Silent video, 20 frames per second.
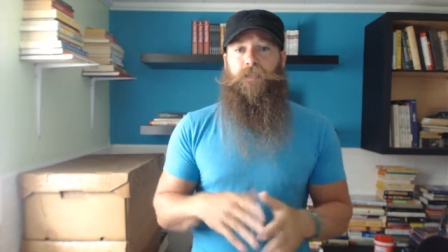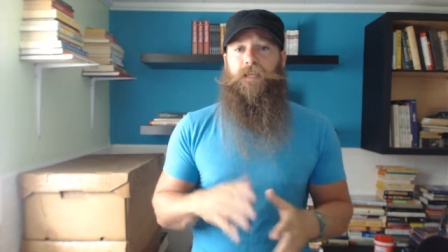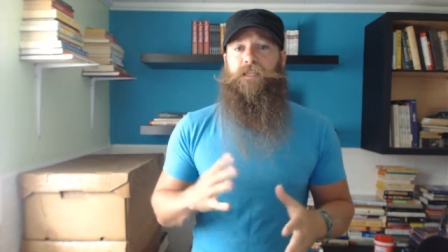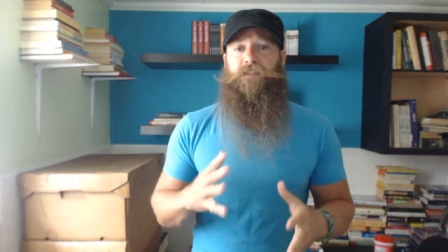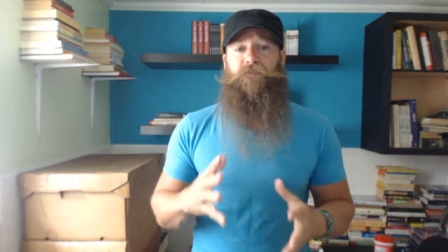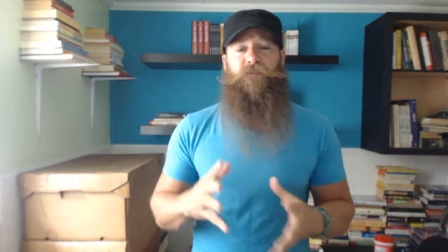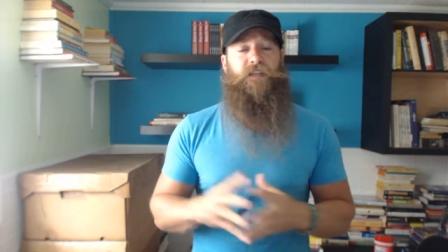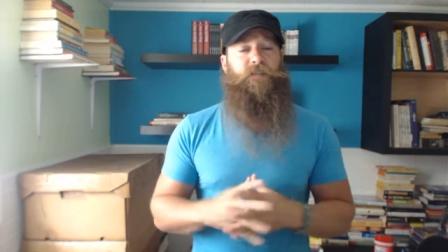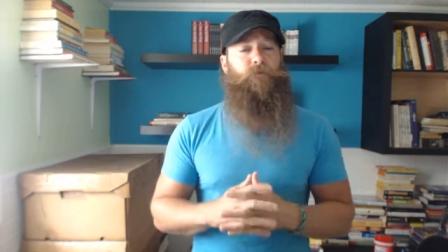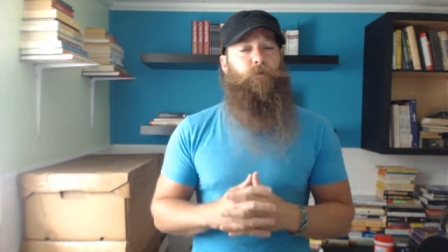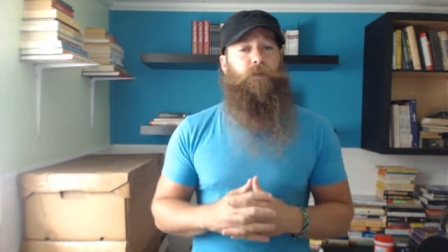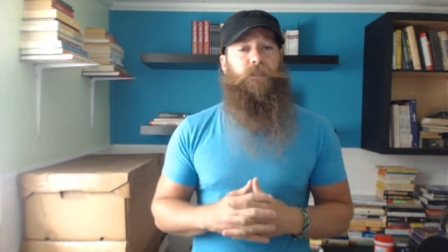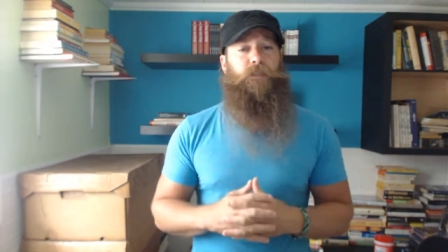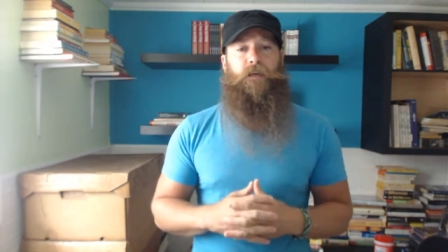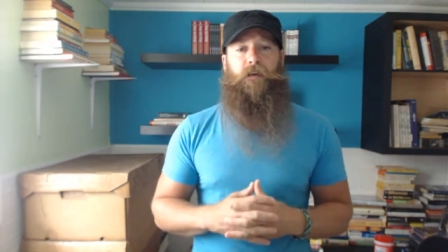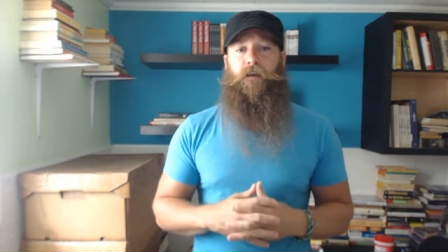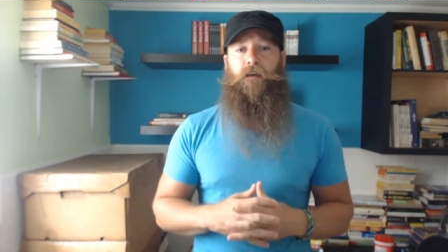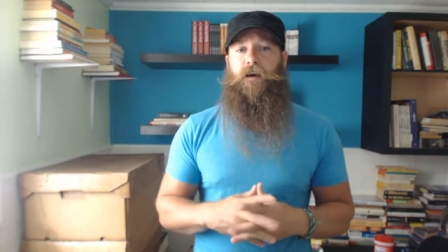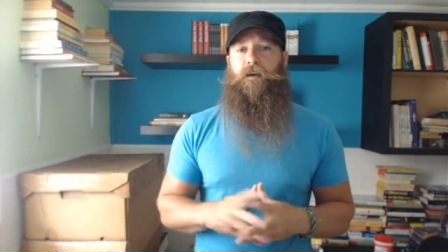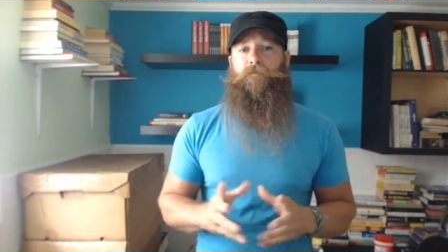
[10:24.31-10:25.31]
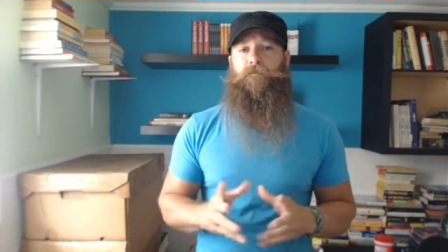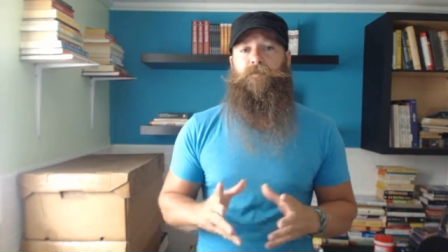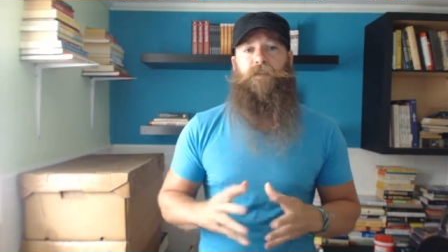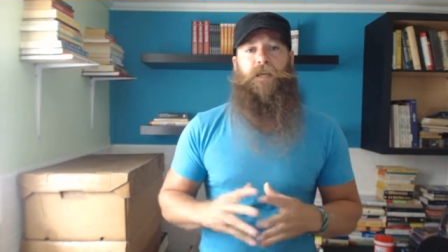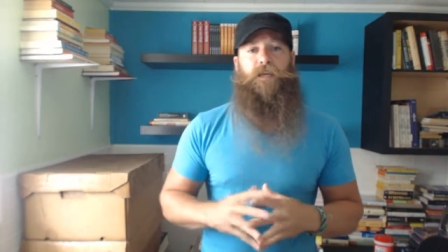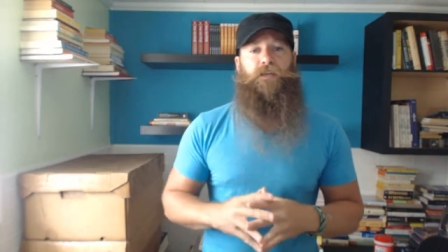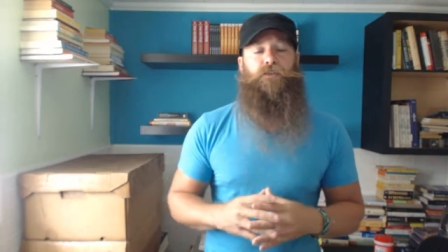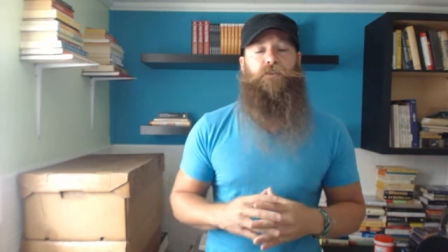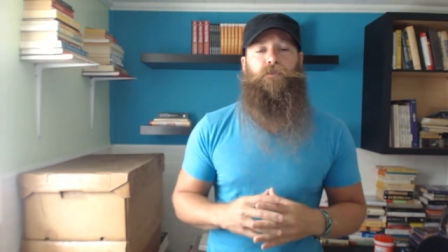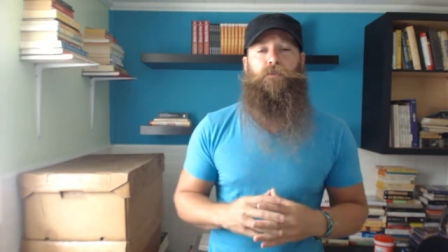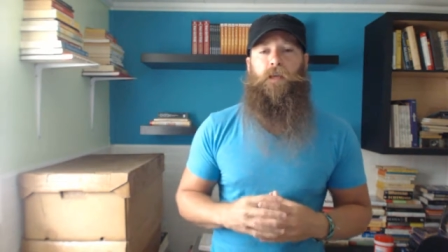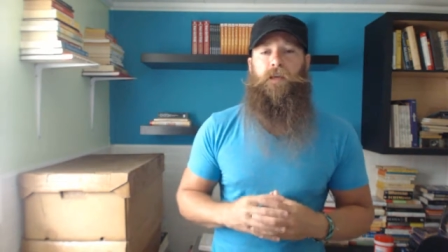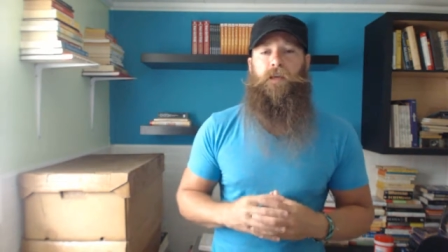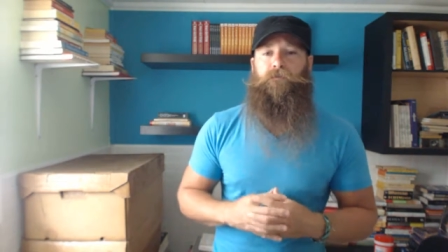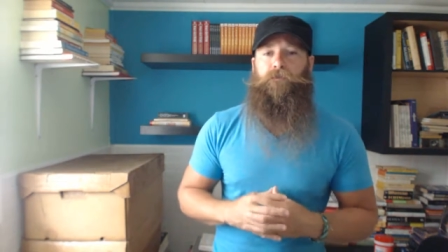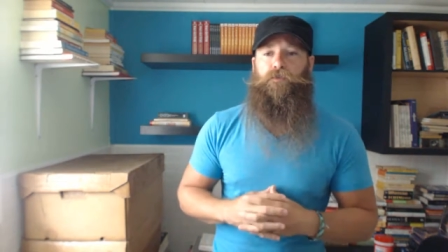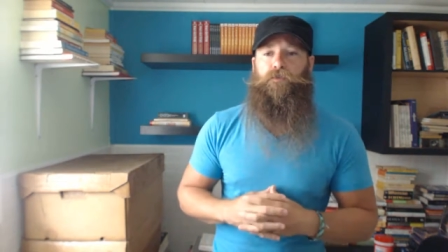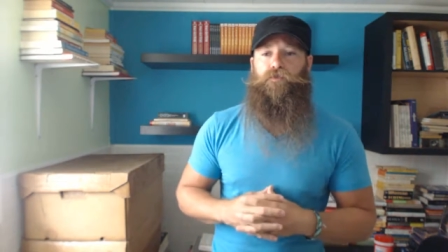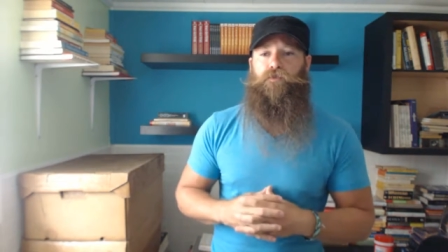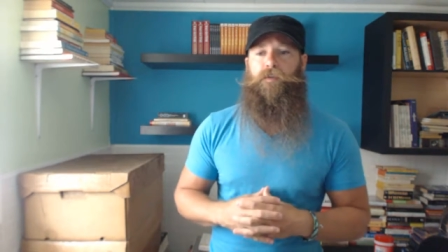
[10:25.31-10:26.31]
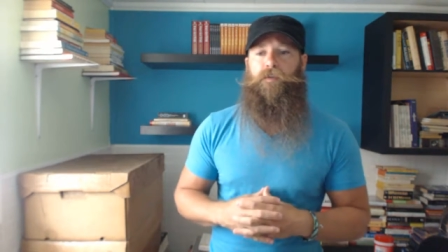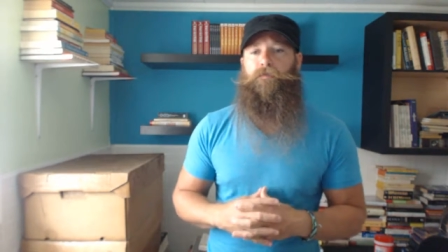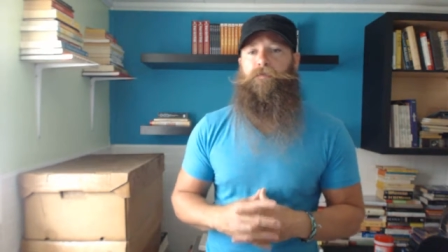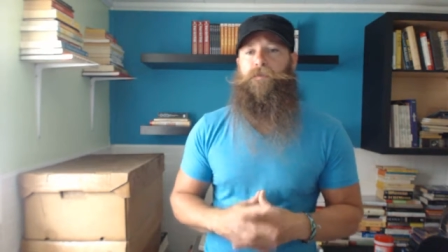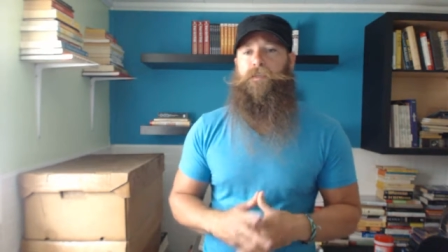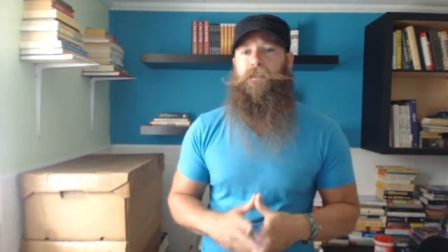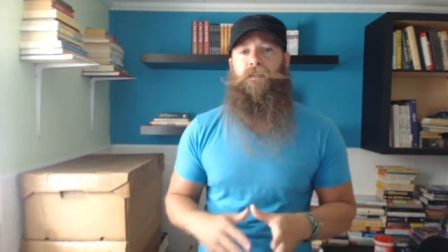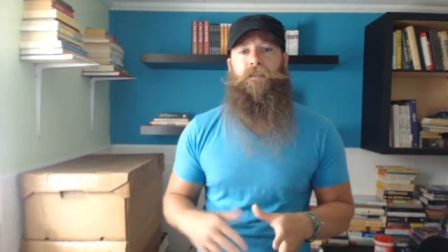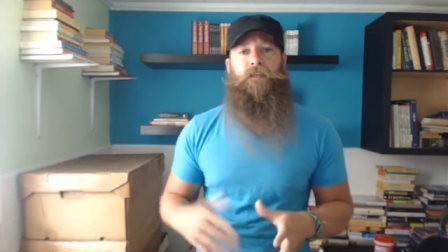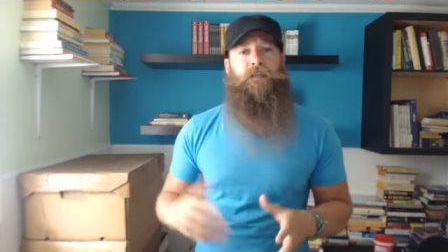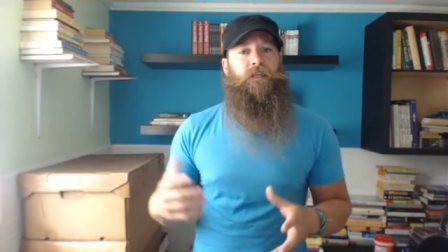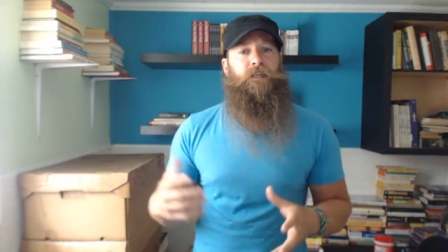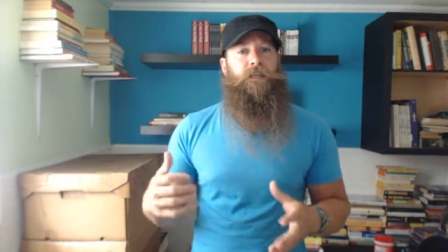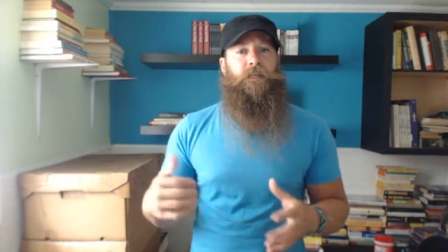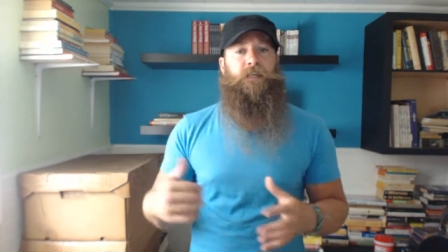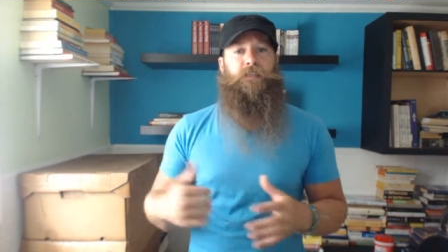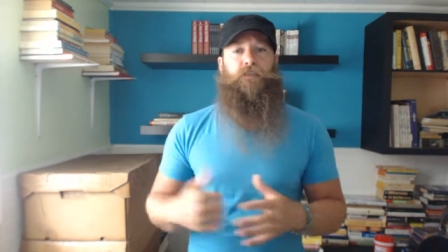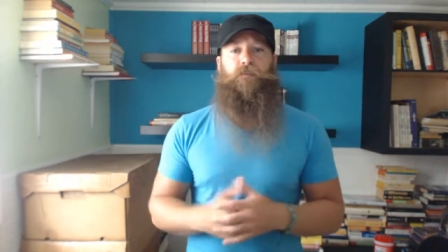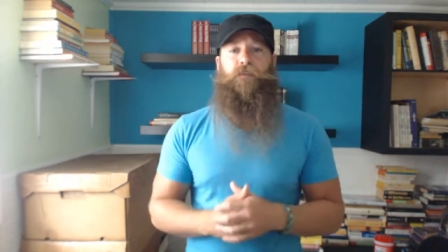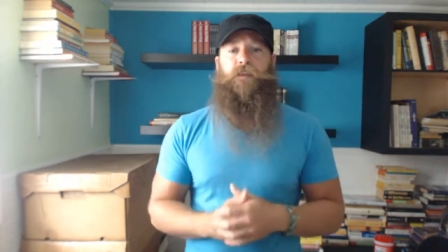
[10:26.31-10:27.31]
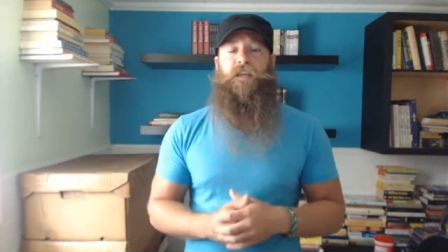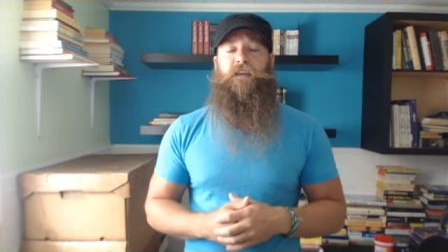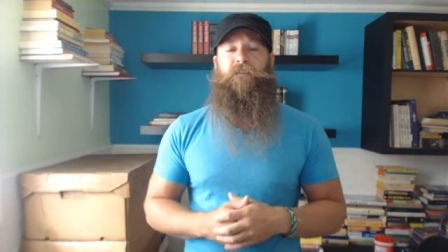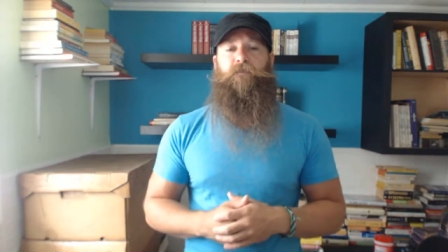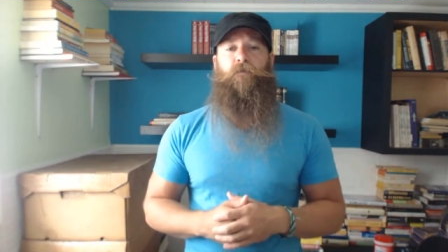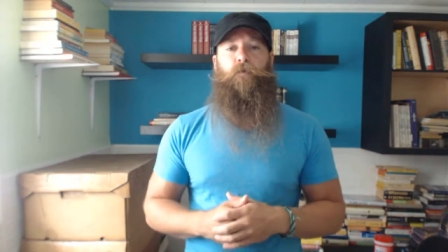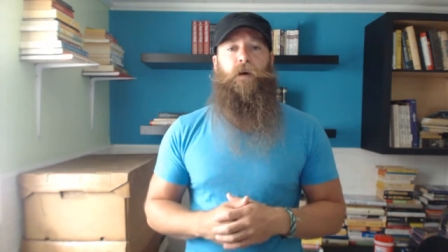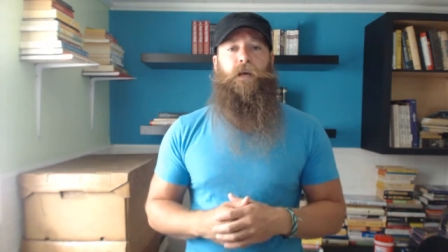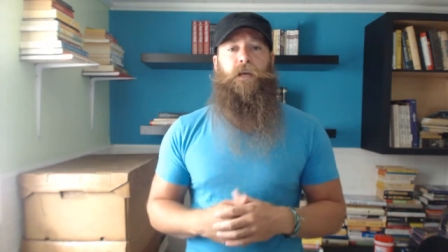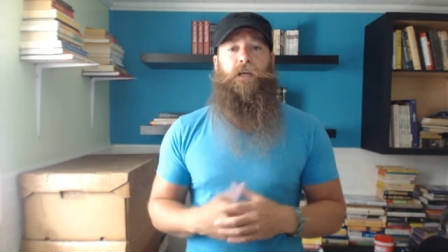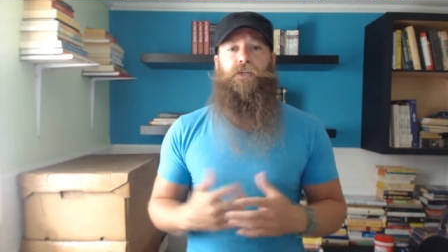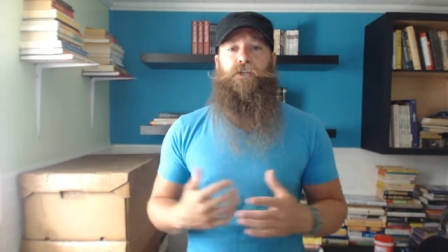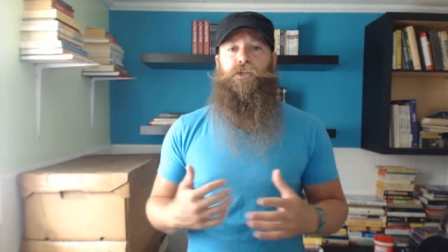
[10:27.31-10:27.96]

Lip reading: It's facebook.com/New Life, New Dreams, and enter the giveaway.